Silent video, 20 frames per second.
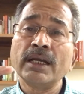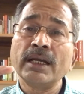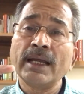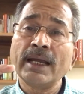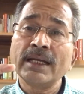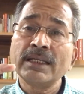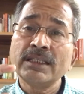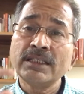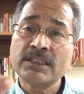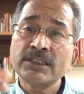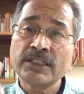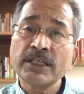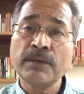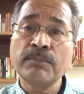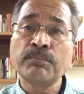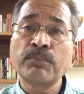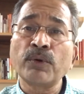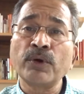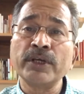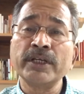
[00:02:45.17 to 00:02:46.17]
at the
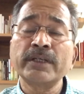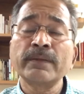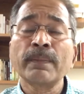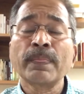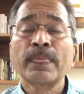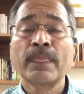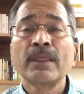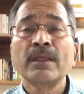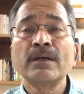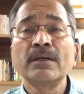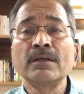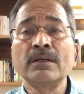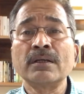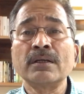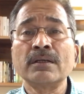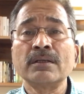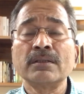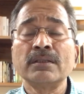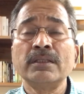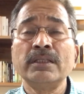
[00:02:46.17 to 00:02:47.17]
same point,
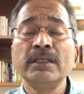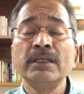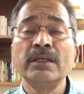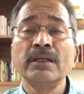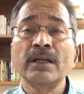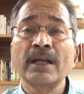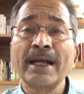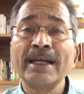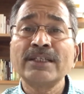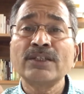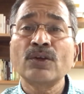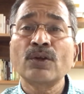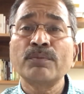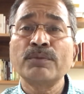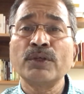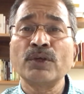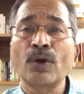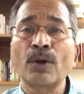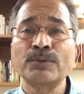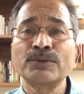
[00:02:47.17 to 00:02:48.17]
uh, the writer of
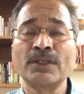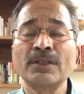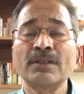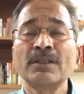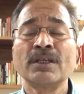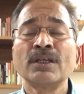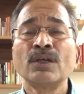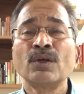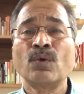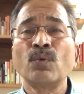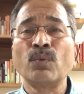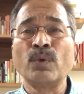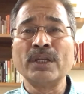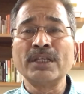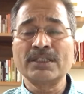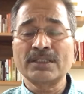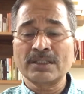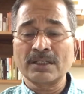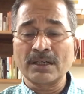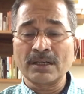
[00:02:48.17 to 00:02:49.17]
the option will
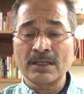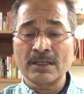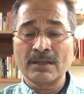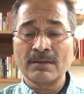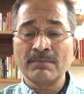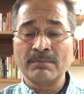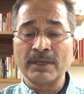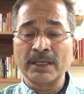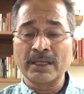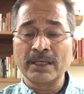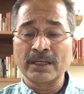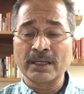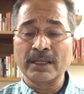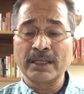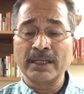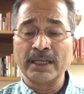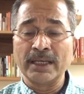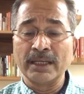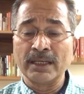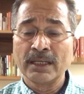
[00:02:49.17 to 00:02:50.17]
start making
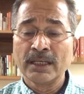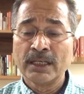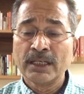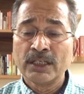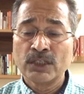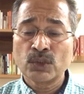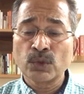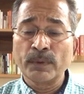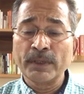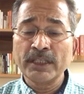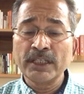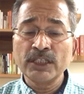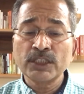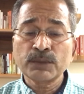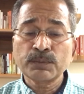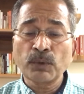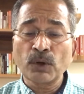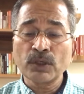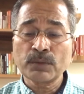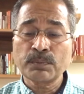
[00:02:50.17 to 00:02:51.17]
again. So when the
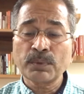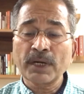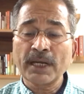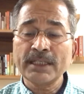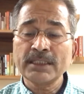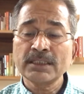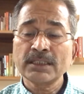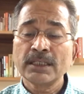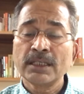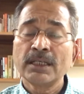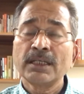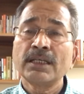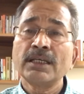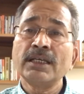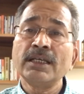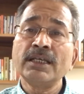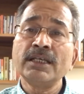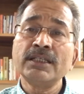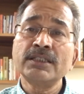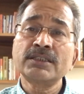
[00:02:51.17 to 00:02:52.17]
spot price
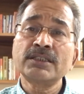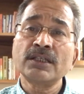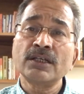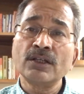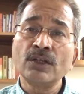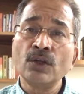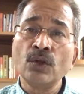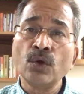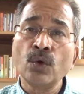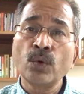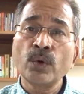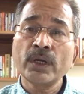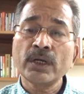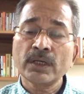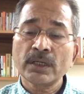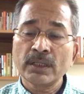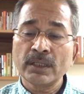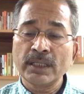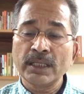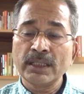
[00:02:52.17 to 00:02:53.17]
is lower
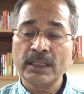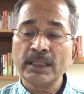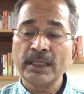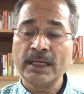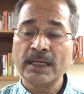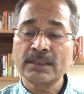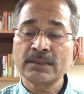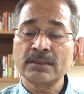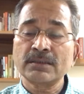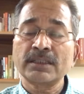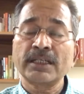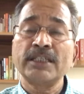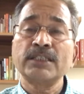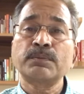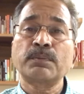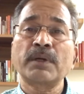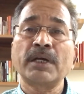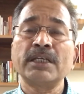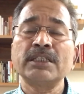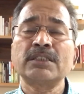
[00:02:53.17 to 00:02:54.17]
than the exercise
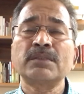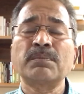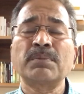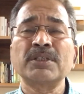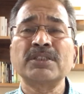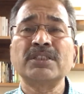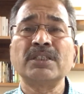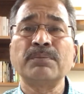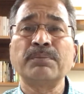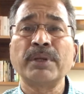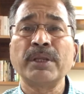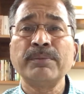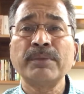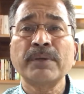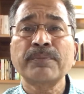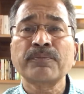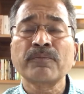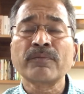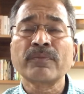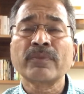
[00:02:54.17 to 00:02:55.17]
price plus the
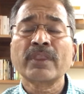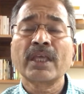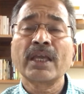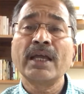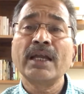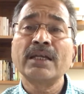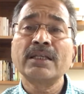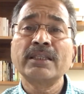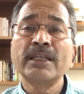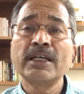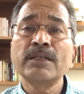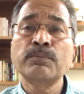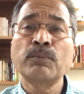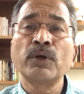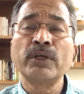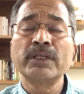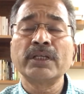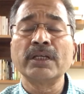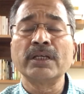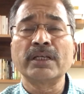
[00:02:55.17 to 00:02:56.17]
premium at that
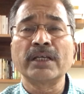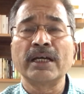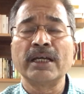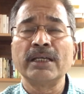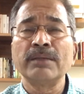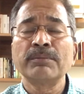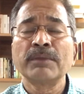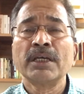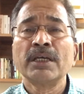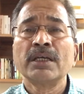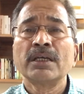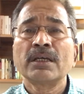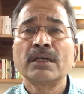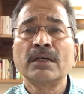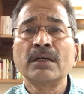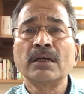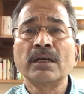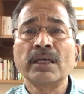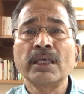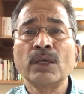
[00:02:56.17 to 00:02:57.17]
point in time
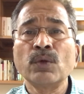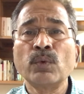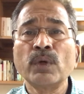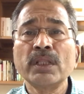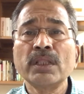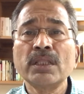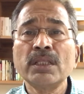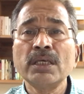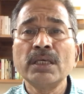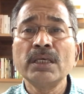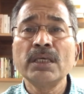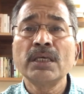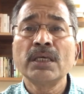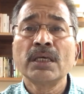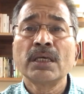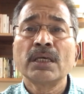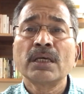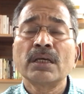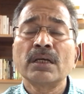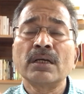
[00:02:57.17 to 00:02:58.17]
uh, even the
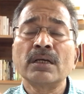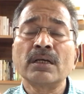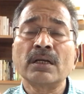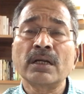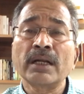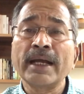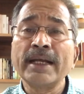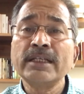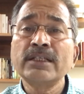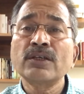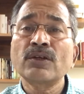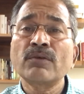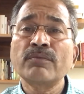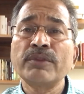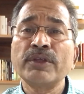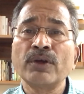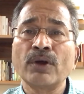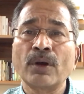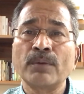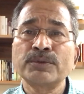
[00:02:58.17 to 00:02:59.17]
uh, writer of
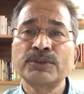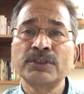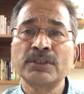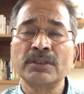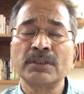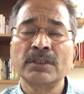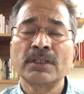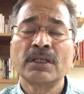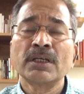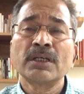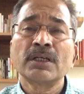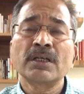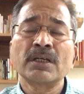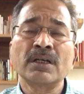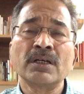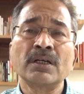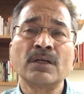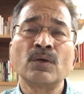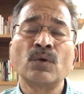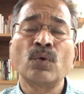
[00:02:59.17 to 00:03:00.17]
the option
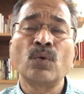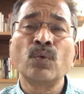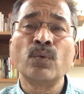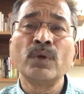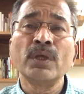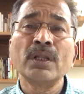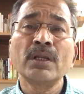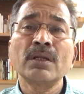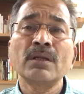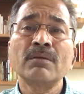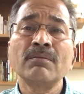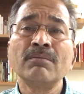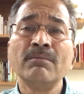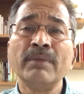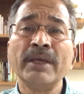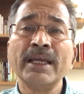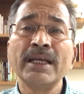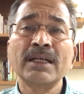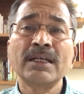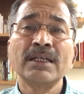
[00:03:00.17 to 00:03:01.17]
uh, will
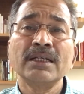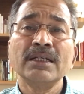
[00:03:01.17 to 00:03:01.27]
make